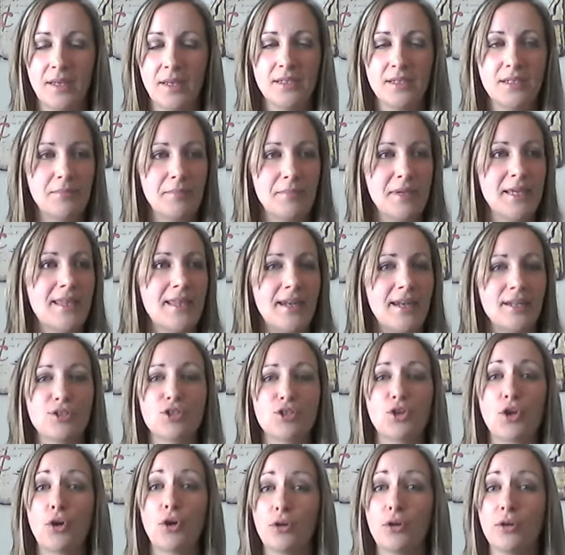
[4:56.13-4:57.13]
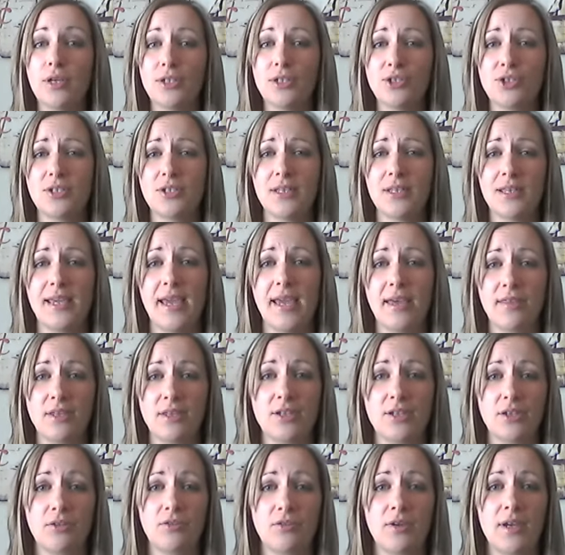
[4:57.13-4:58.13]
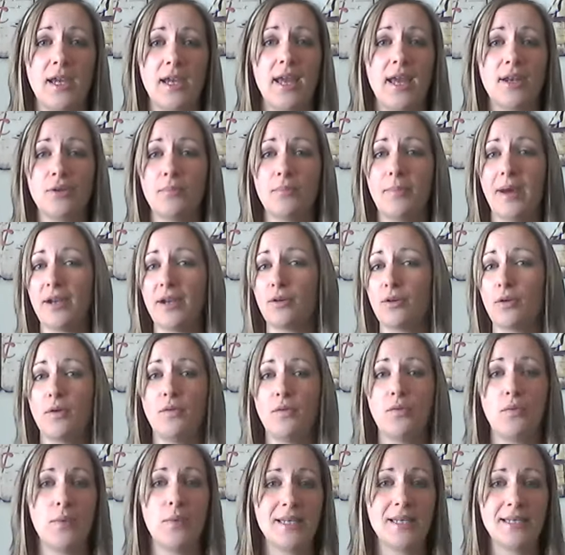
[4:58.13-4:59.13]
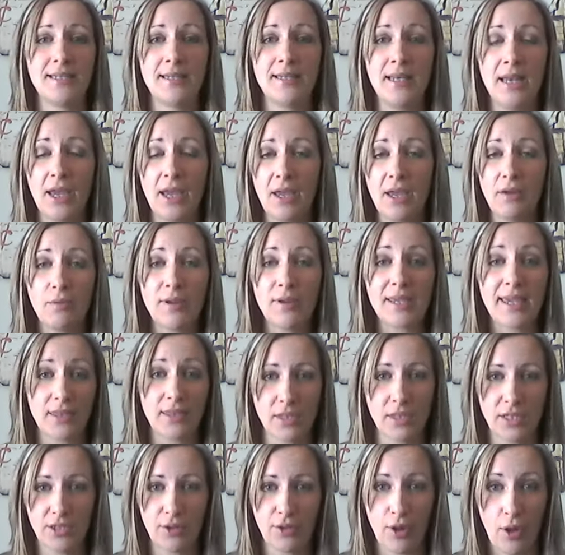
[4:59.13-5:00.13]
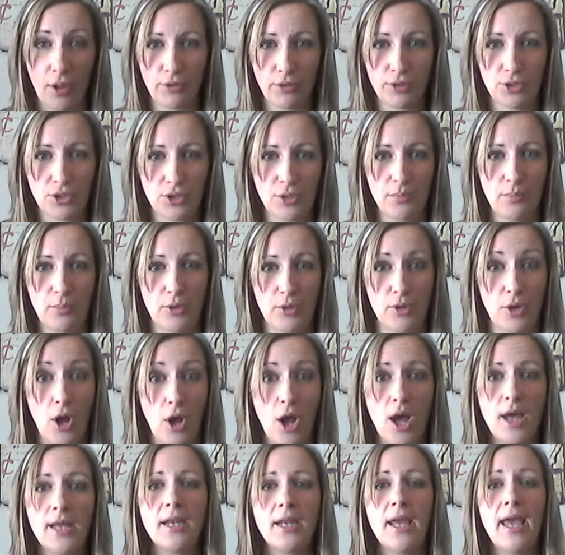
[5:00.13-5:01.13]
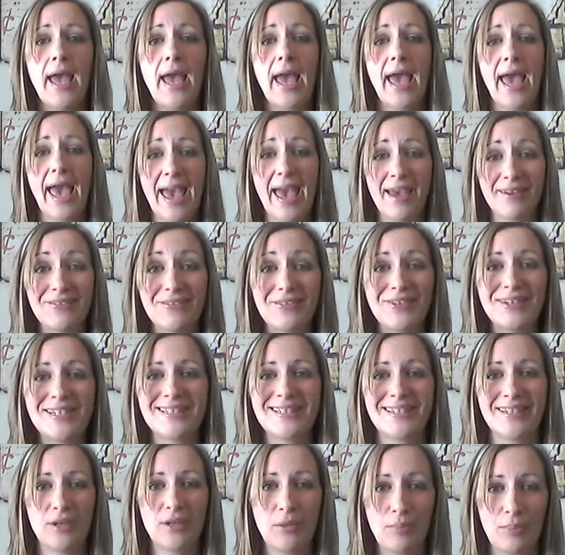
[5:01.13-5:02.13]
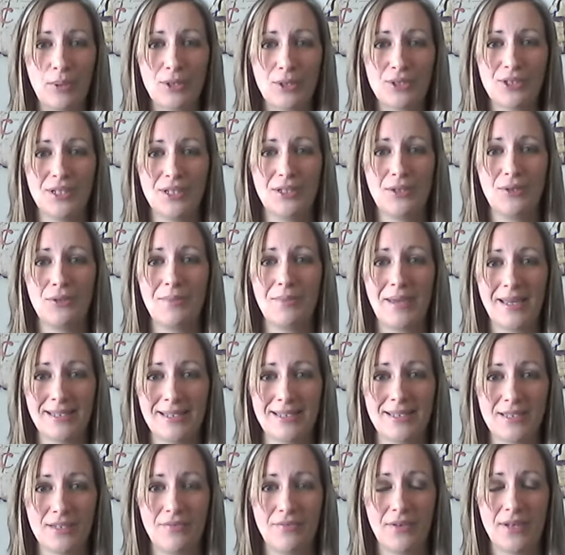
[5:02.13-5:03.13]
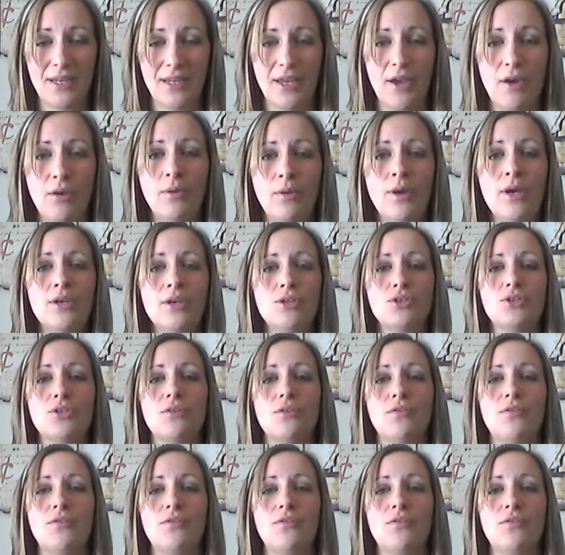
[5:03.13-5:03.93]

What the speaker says: to me, that is courage to the nth degree. And no matter if we if we get the scholarship or not, every single person who makes this video should